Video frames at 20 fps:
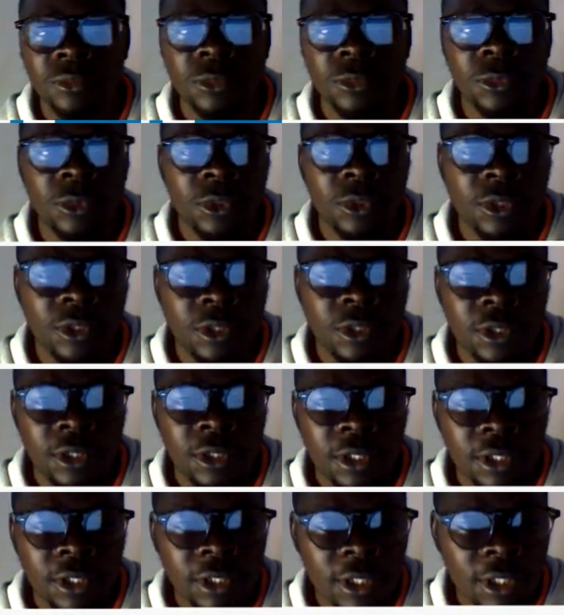This is ideally
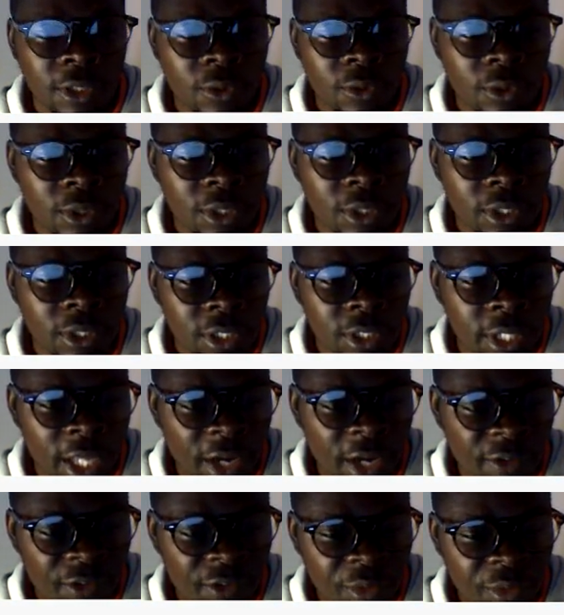what they have
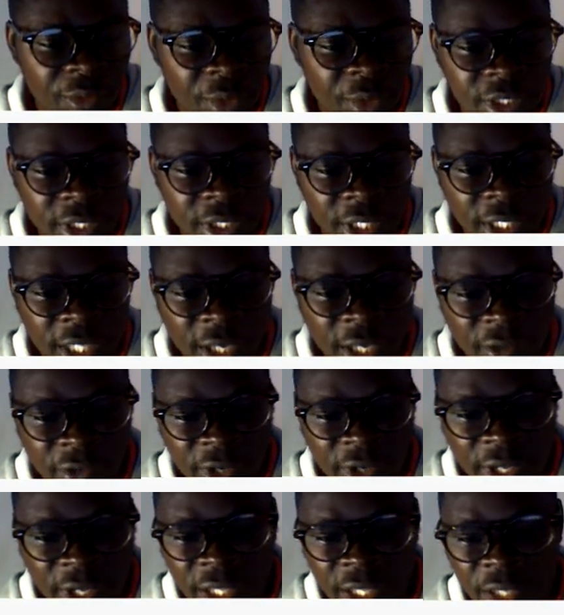image here, they have another
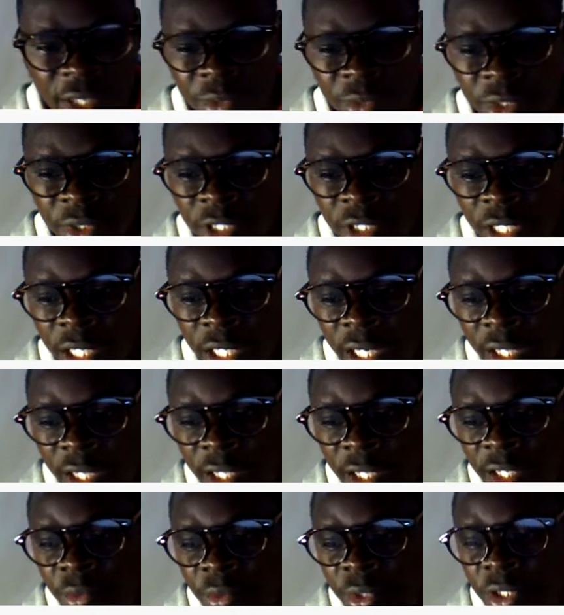image here, another image
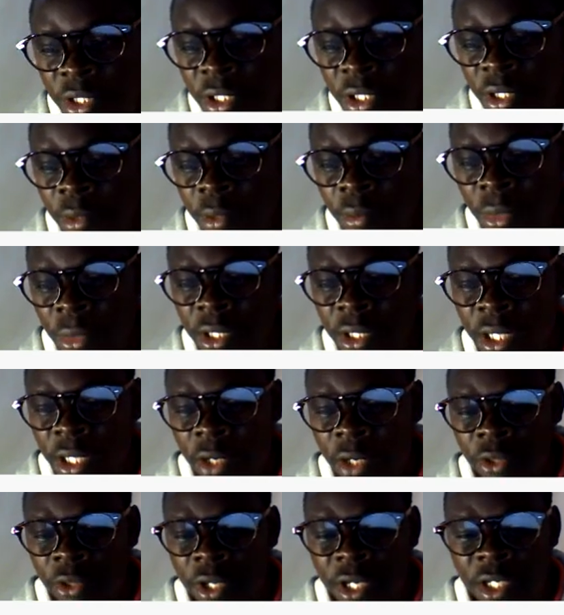here, but now they are
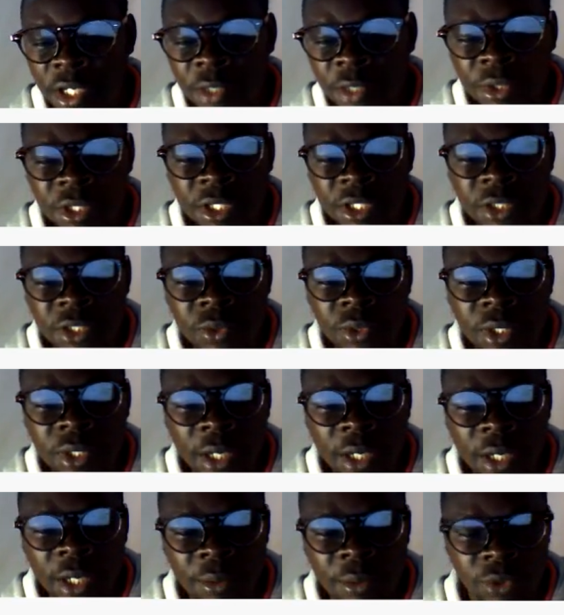images with
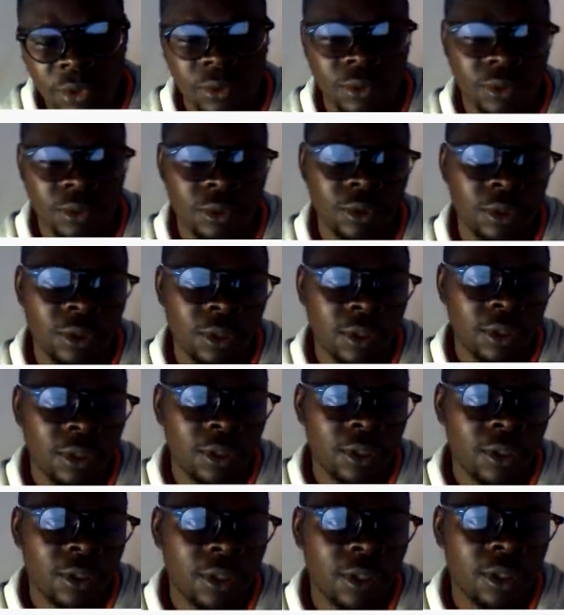caption.
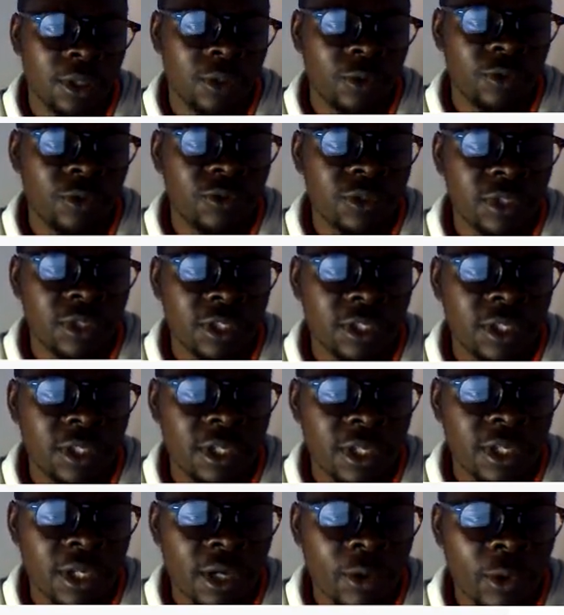You said here,
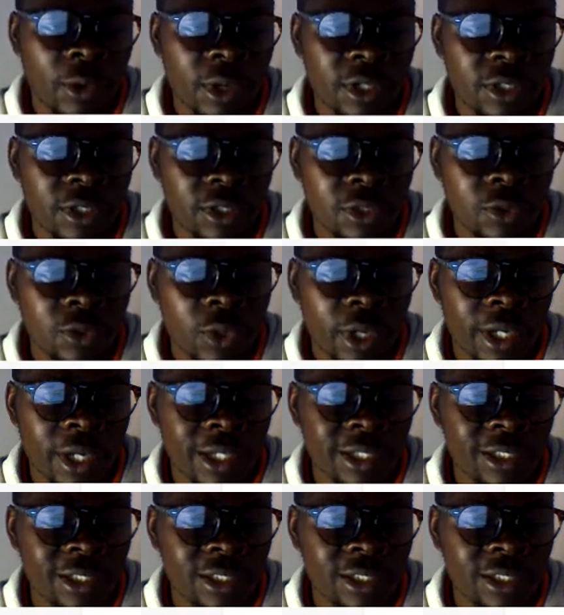once you are editing this,